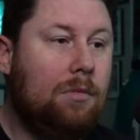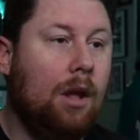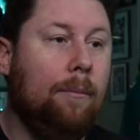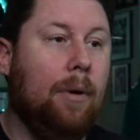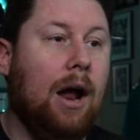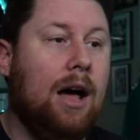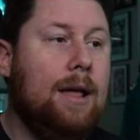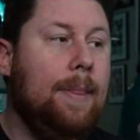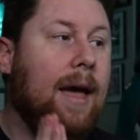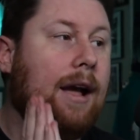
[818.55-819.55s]
But other
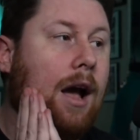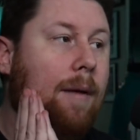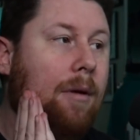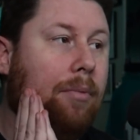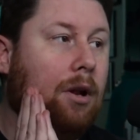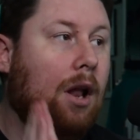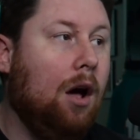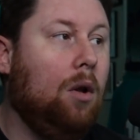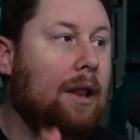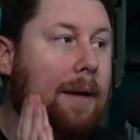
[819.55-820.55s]
than that, comment below.
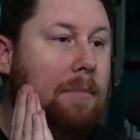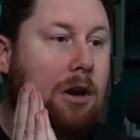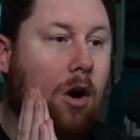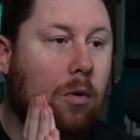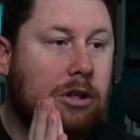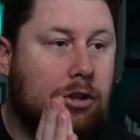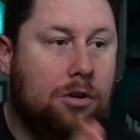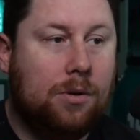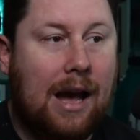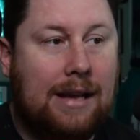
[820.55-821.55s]
Let me know what you
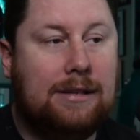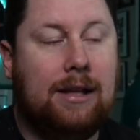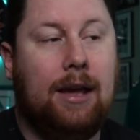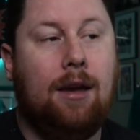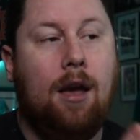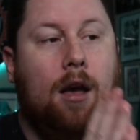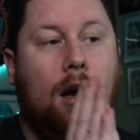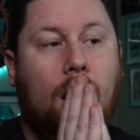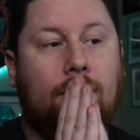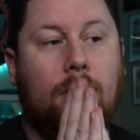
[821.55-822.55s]
guys think
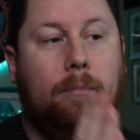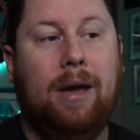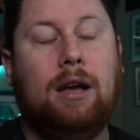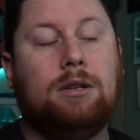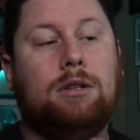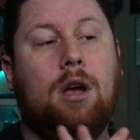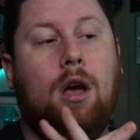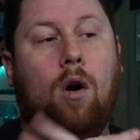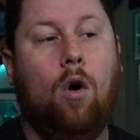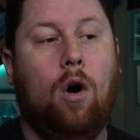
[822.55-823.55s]
of the picks,
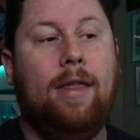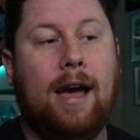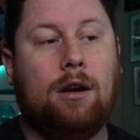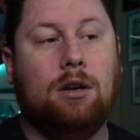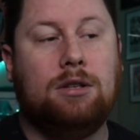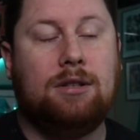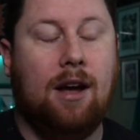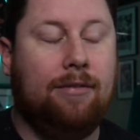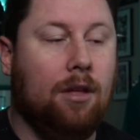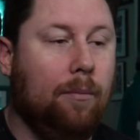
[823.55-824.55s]
all that good
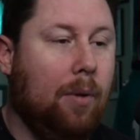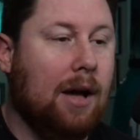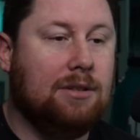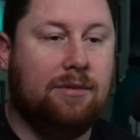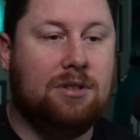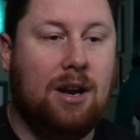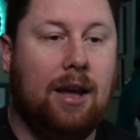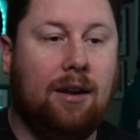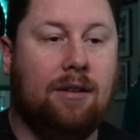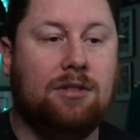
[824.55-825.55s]
stuff, the positives and
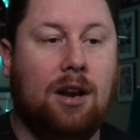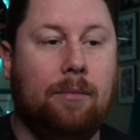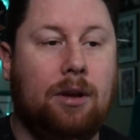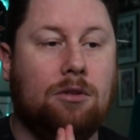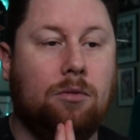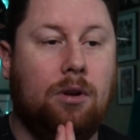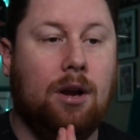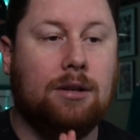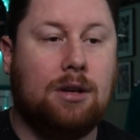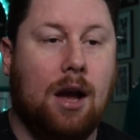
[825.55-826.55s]
negatives. And I'm going to get to one of your
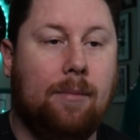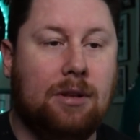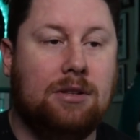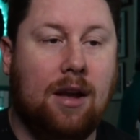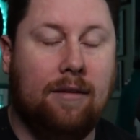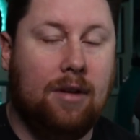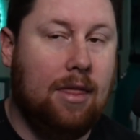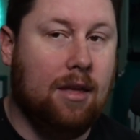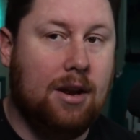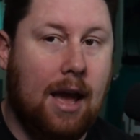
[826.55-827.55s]
guys' comments of
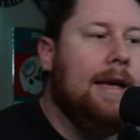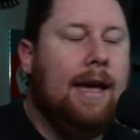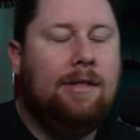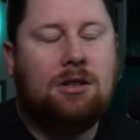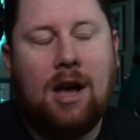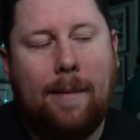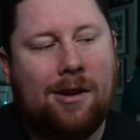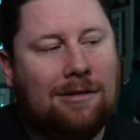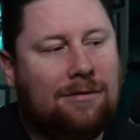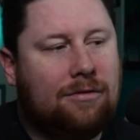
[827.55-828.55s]
the day. This comment
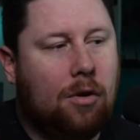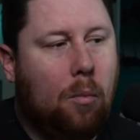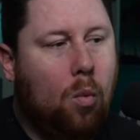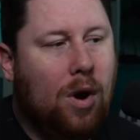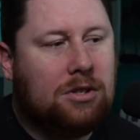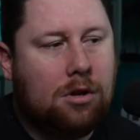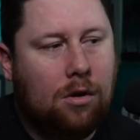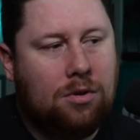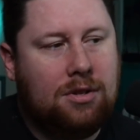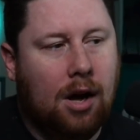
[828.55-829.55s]
comes from West
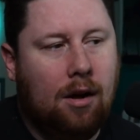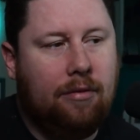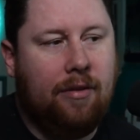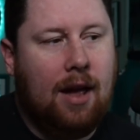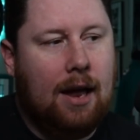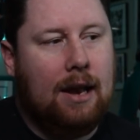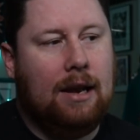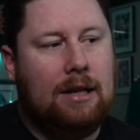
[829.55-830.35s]
Coast Dolphin, and he